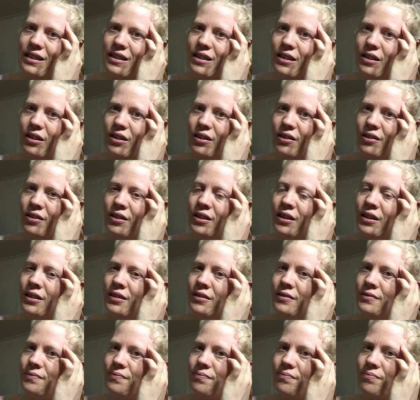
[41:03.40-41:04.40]
So
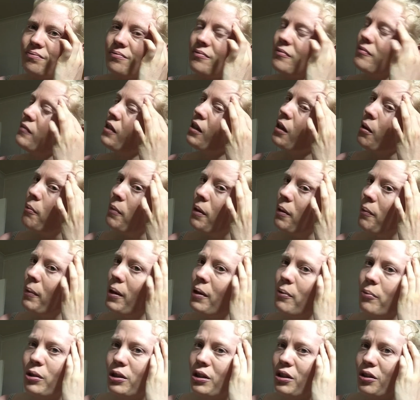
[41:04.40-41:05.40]
my
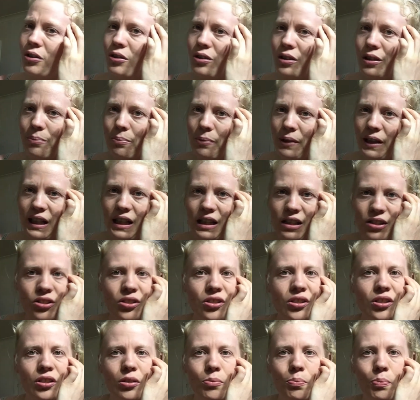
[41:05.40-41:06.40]
mum would call it being
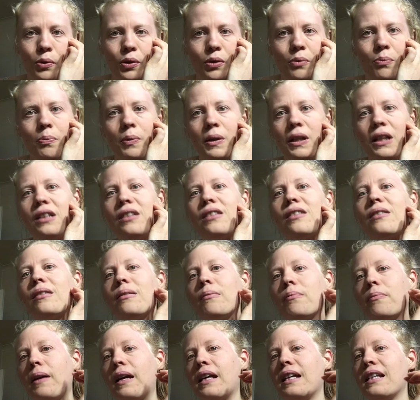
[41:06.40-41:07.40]
stupid, but
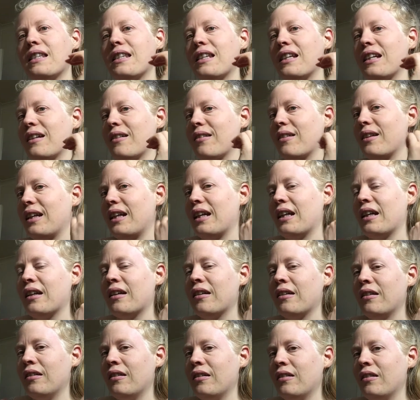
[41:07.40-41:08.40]
basically
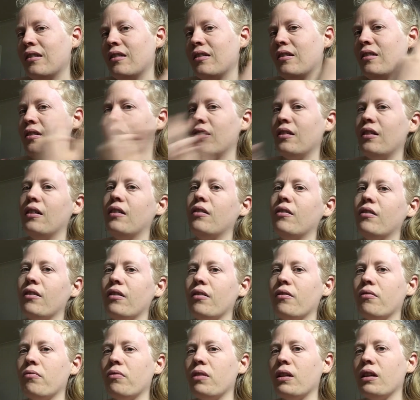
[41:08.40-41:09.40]

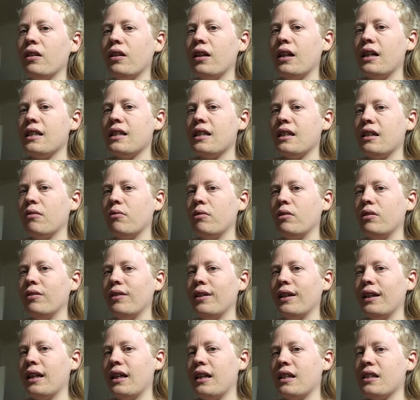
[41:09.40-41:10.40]
realising, well,
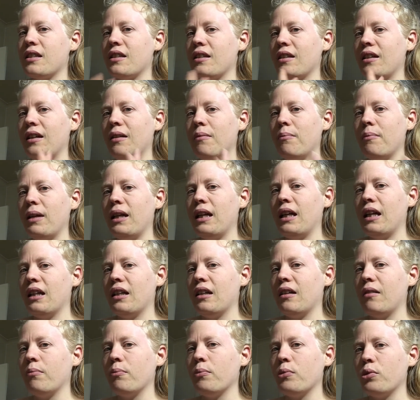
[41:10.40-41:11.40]
yes, I may end
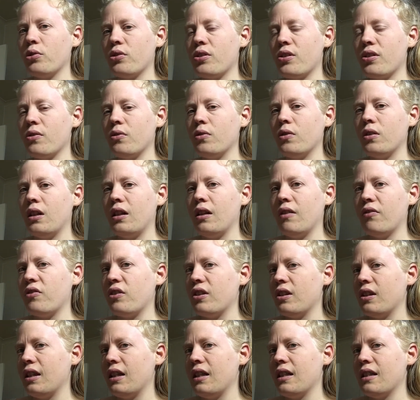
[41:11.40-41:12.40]
up more sore
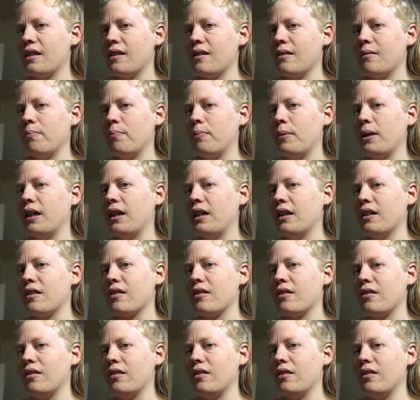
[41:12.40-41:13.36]
after this, but